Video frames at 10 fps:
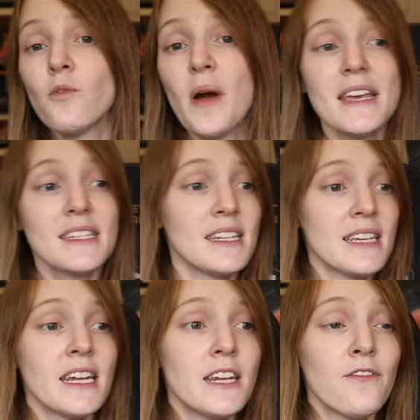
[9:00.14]
of ways in a
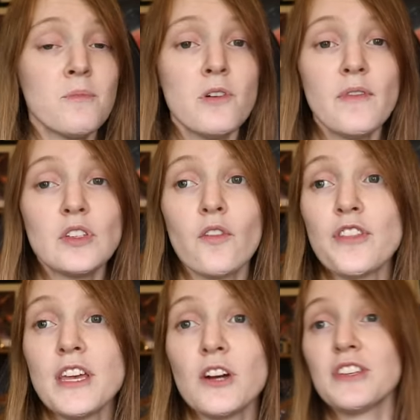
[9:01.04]
ton of different movies over
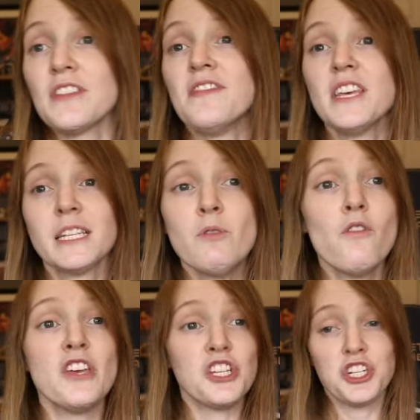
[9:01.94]
the years, and then this
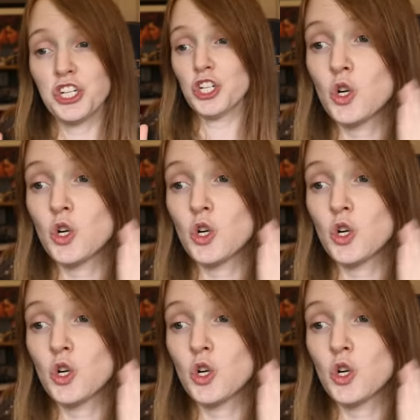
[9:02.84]
movie is just